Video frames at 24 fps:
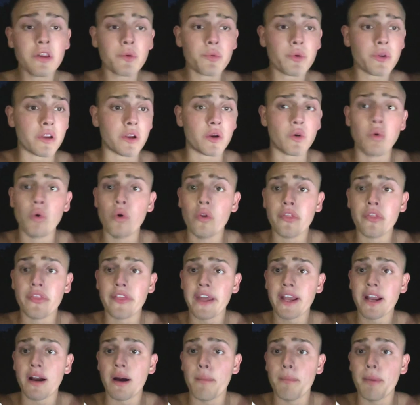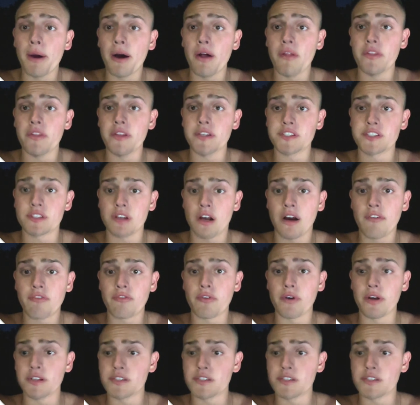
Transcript: really cool thing about this software,